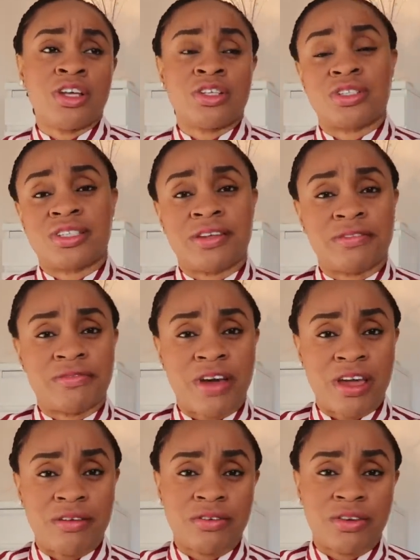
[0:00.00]
So step
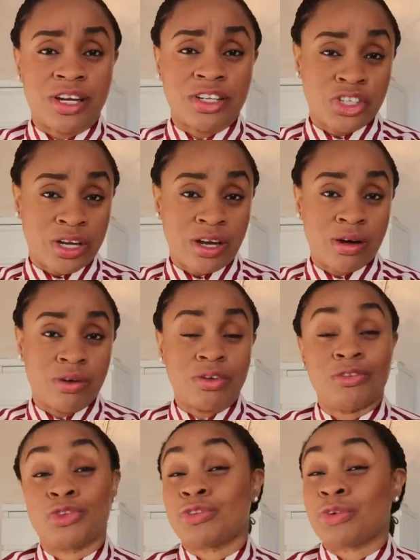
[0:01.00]
5 at checkout
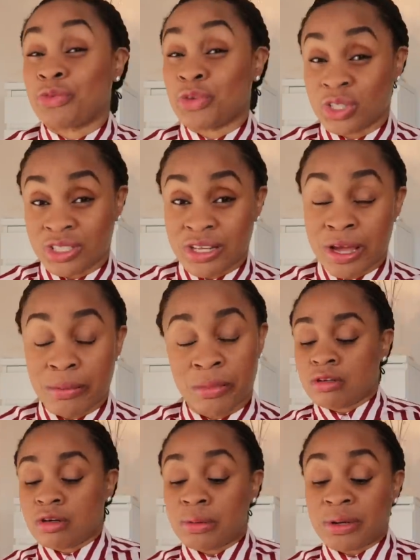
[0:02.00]
if it's your first time.
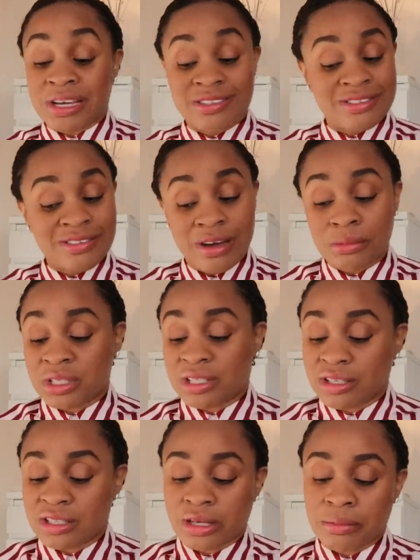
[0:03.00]
So guys, you know how many
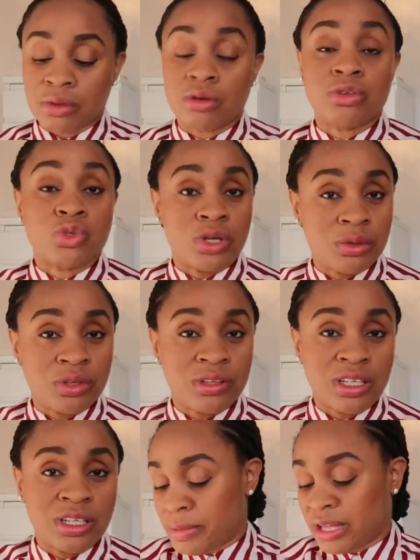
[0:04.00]
things I bought? 21
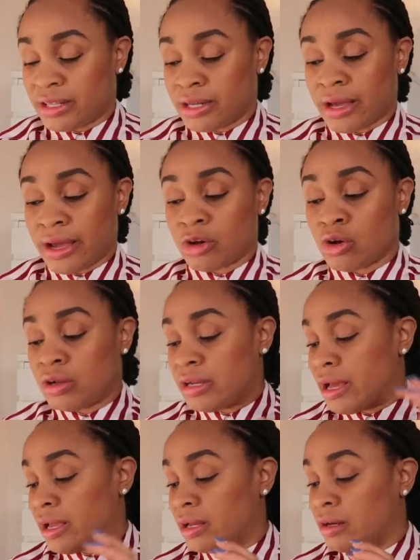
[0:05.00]
things. And then I got
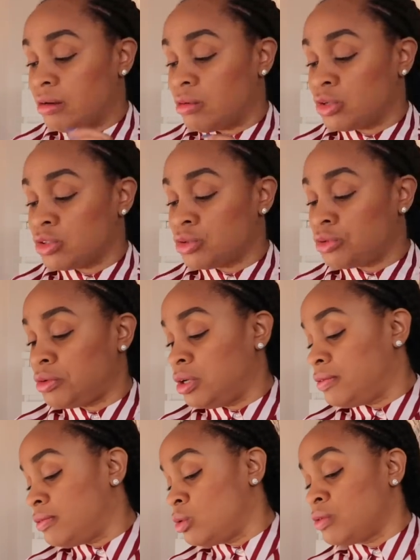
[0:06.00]
like 1, 2, 3,
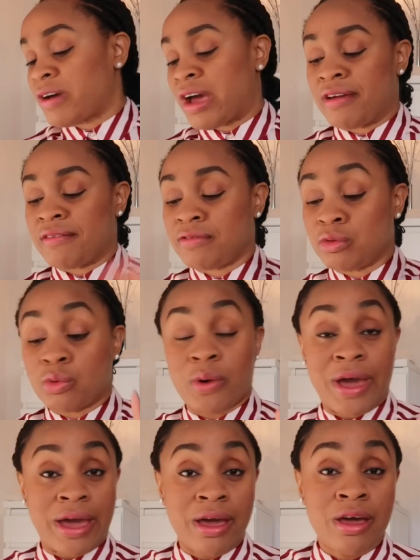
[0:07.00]
4, 5
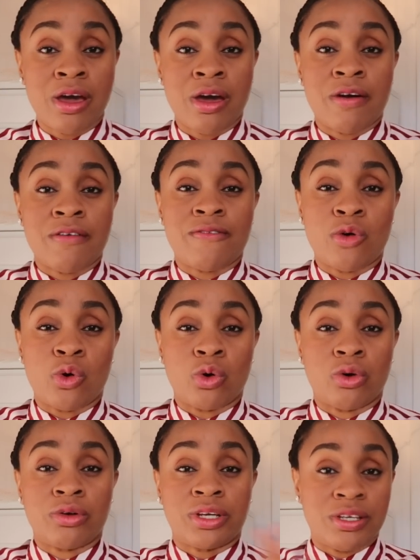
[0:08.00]
footwear
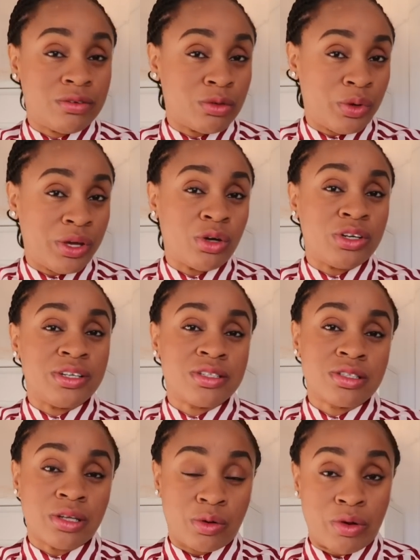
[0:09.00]
for giveaway on
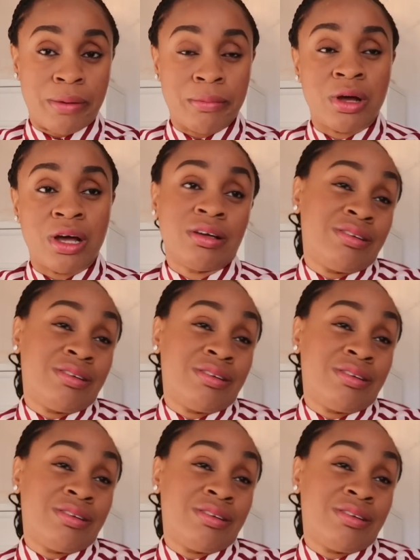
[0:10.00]
Instagram.